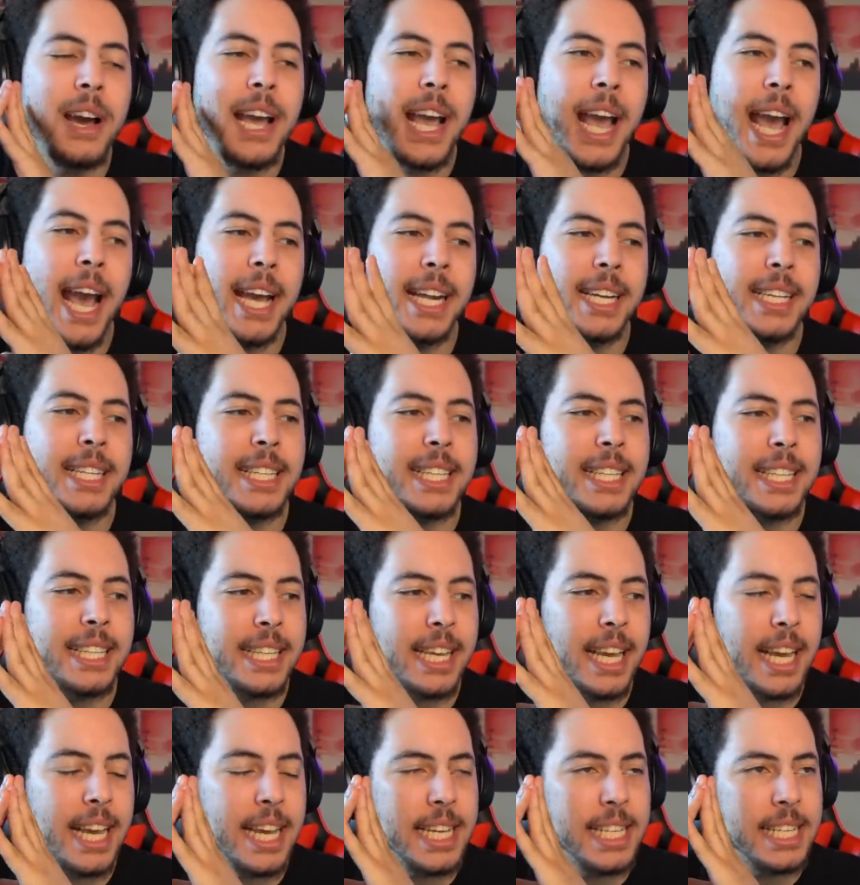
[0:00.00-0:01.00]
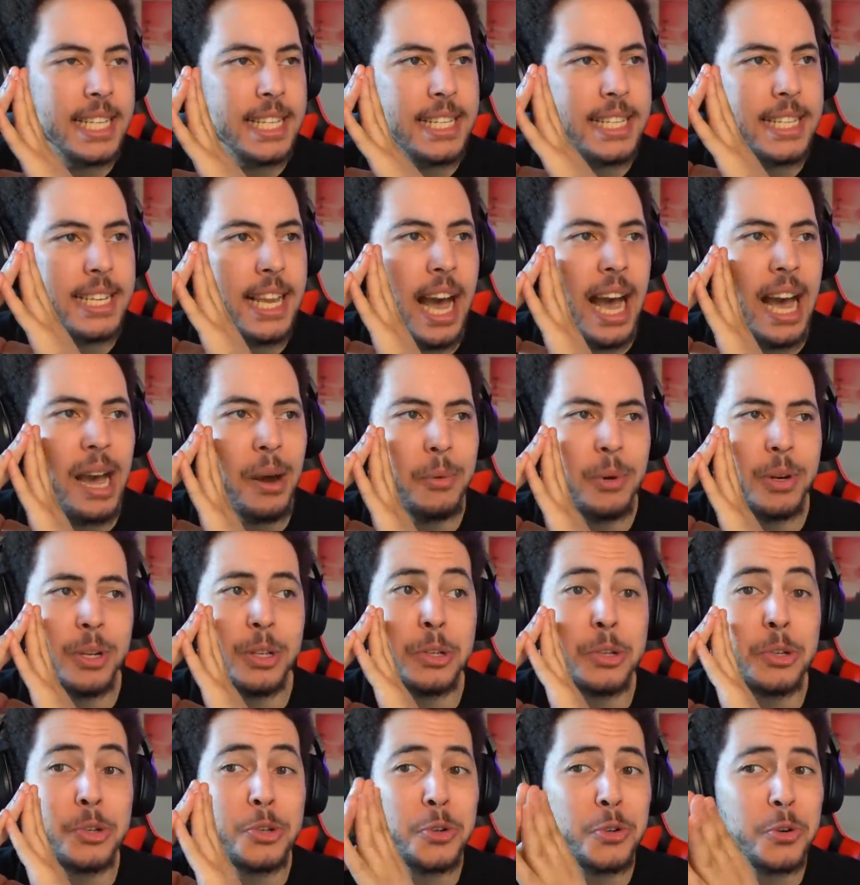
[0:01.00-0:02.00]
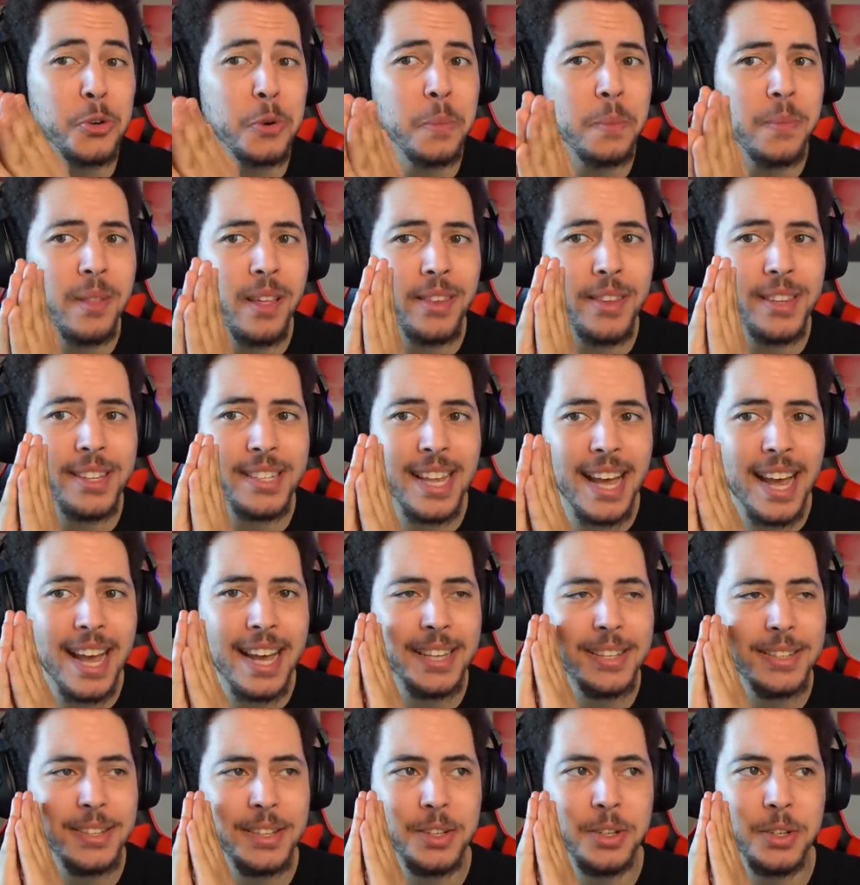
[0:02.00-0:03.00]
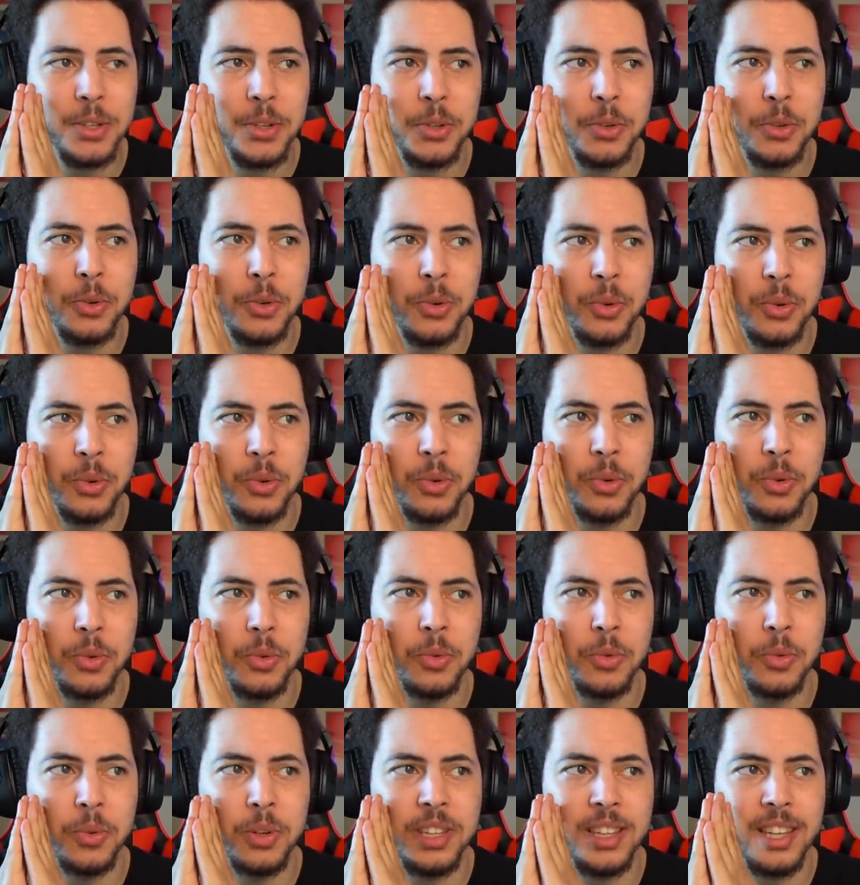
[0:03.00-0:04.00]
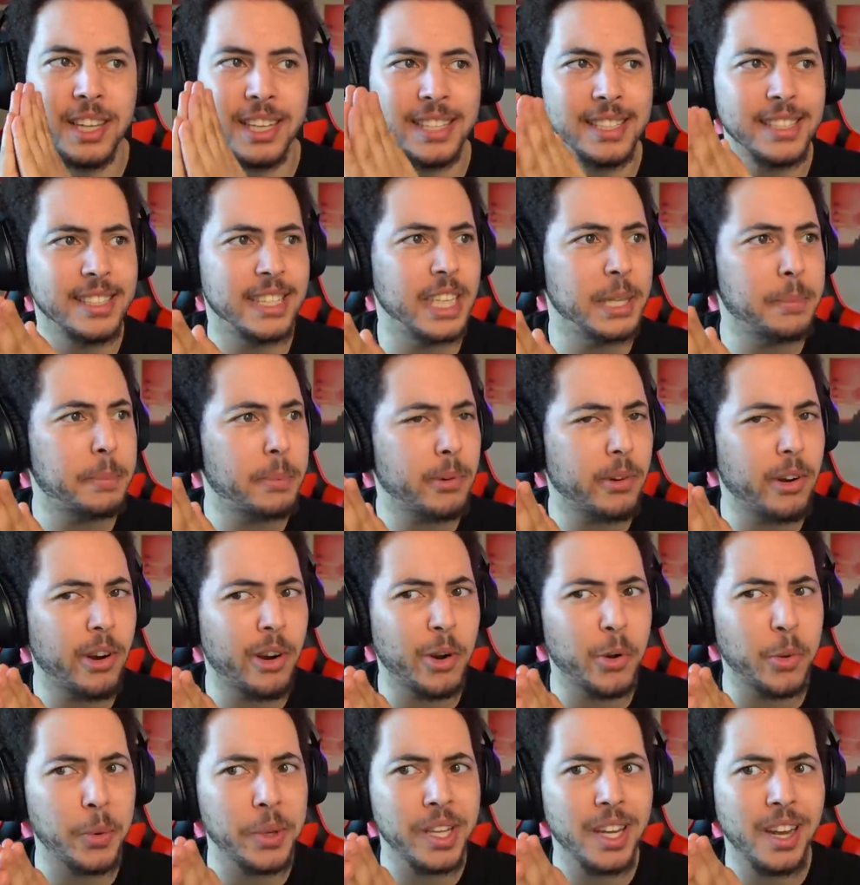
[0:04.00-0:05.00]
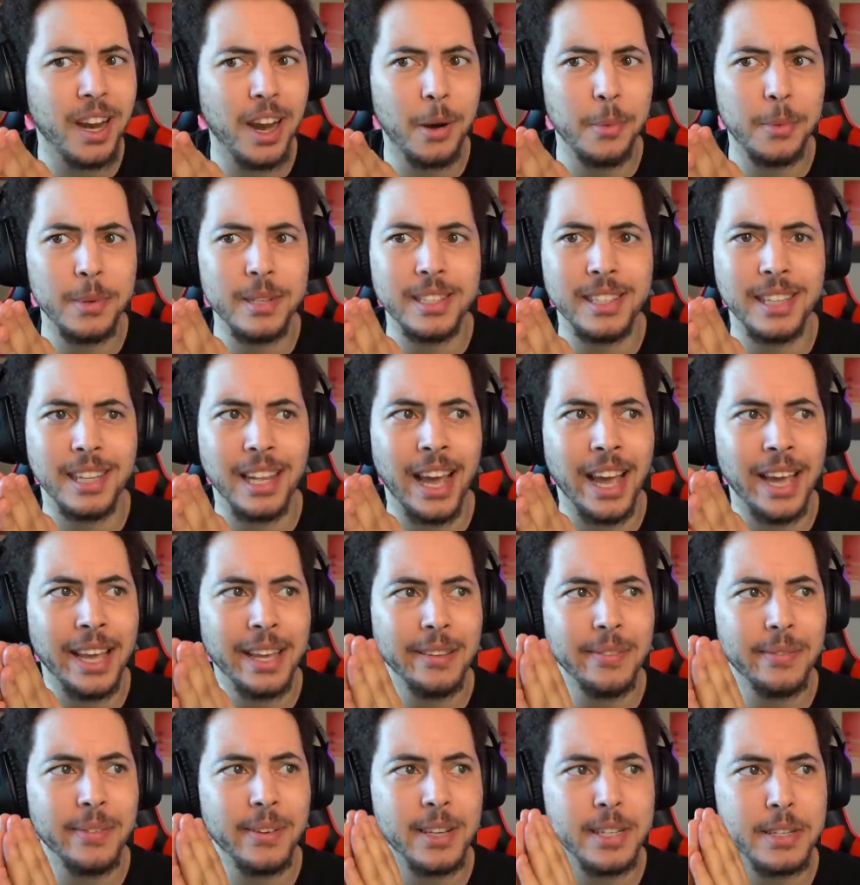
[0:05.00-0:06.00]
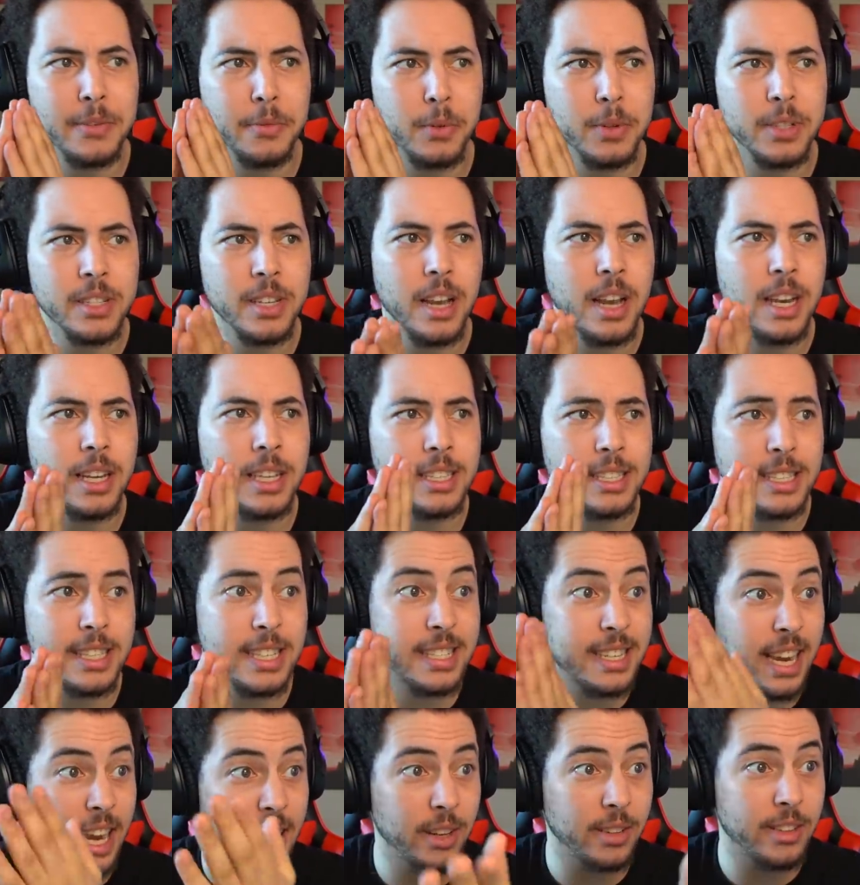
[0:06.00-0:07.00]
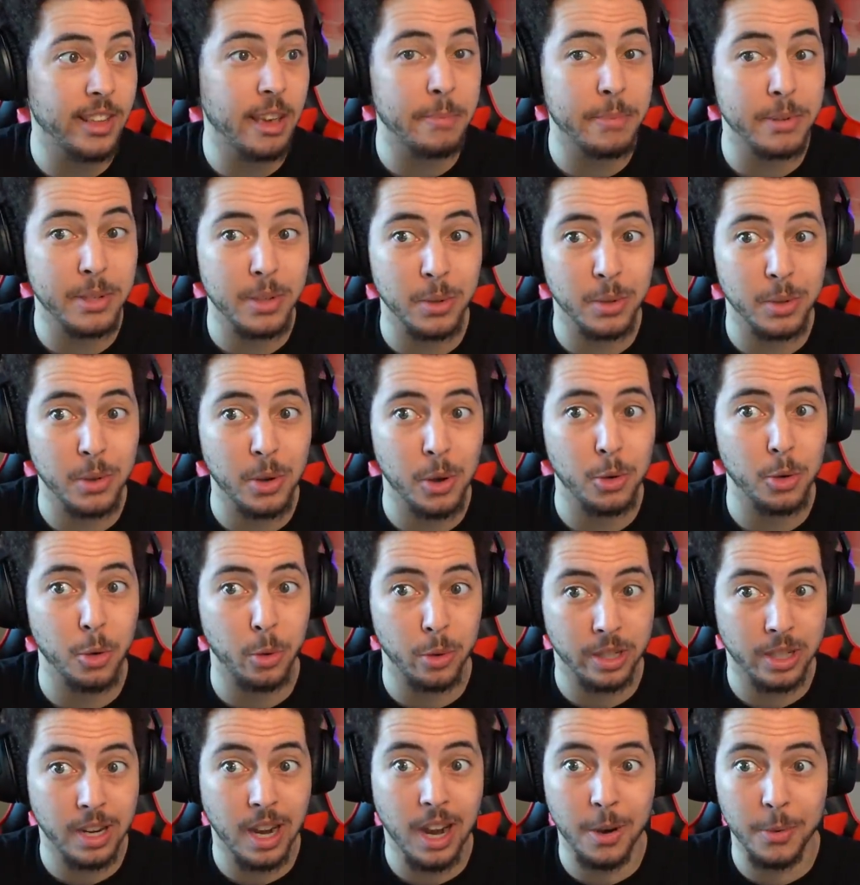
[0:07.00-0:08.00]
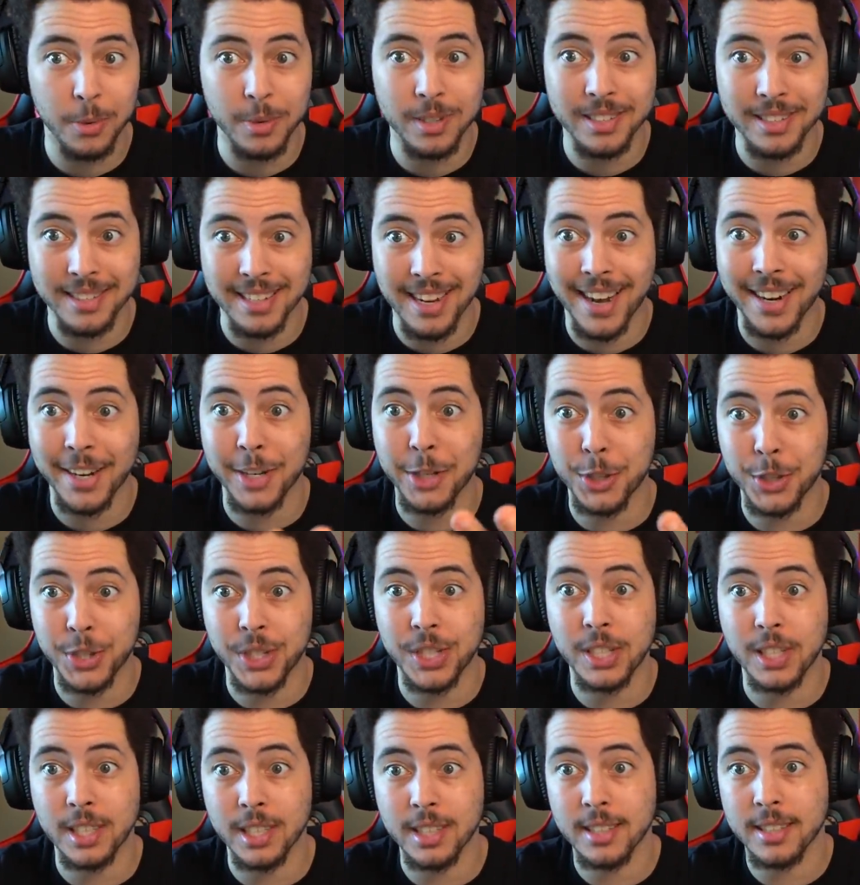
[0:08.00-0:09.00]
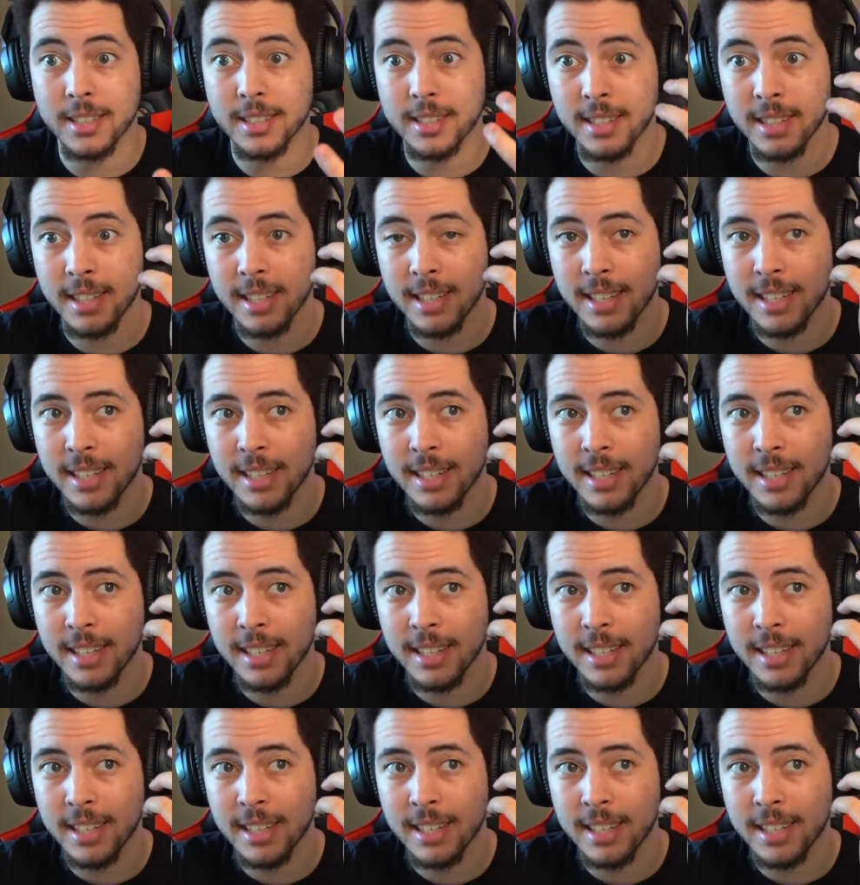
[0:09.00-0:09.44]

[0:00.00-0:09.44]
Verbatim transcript: I had to guess, I would assume that this has to do with like deeper on Oikawa's life. Because if we're talking, because the title of the episode is called Oikawa is Not a Genius.